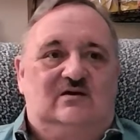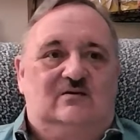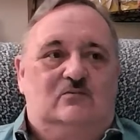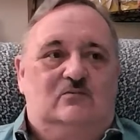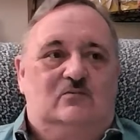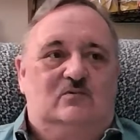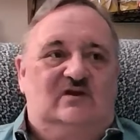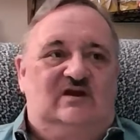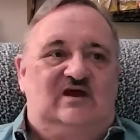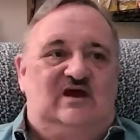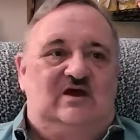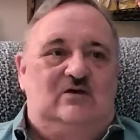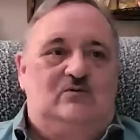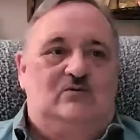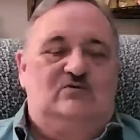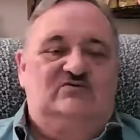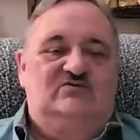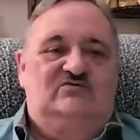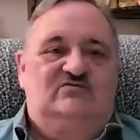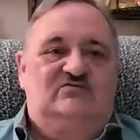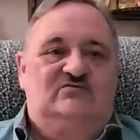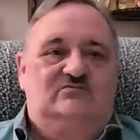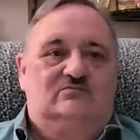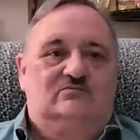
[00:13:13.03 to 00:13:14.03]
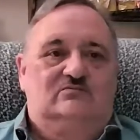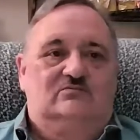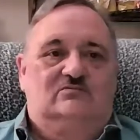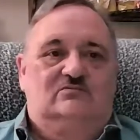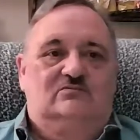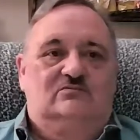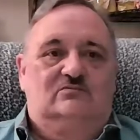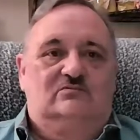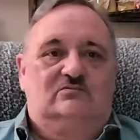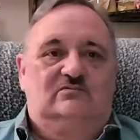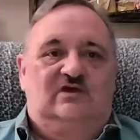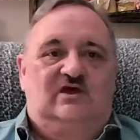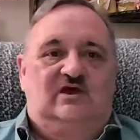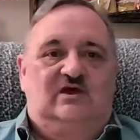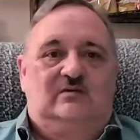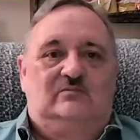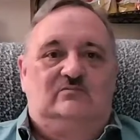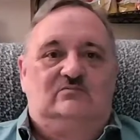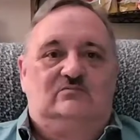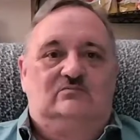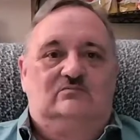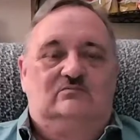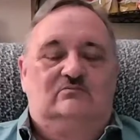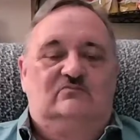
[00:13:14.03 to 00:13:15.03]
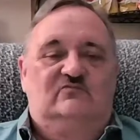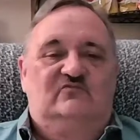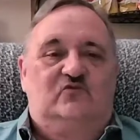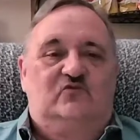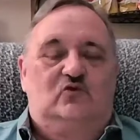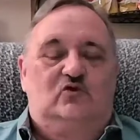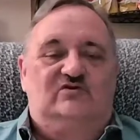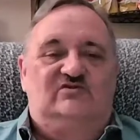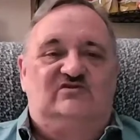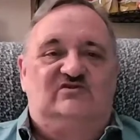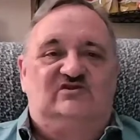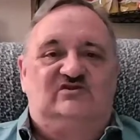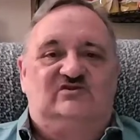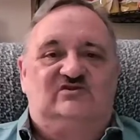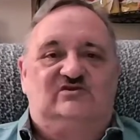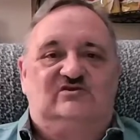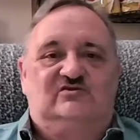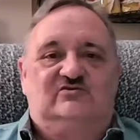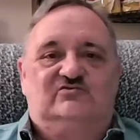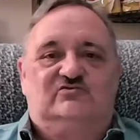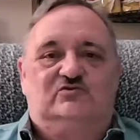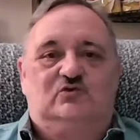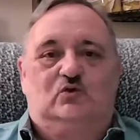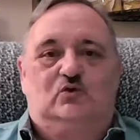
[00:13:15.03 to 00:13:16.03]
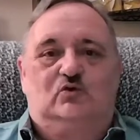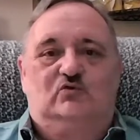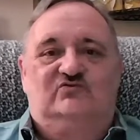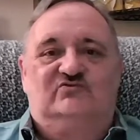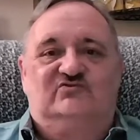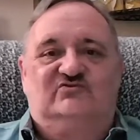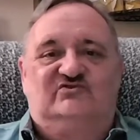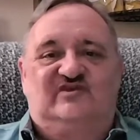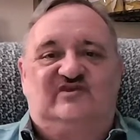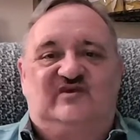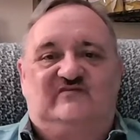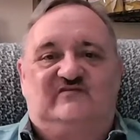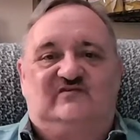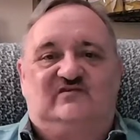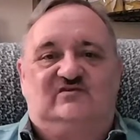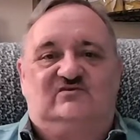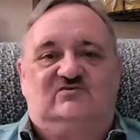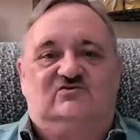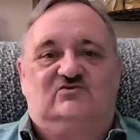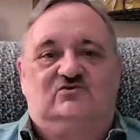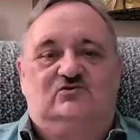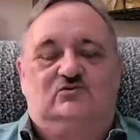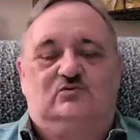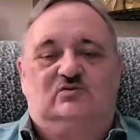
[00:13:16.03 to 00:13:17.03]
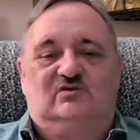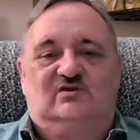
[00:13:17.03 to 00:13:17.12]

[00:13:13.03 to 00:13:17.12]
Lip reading: when I was 14 years old in 72,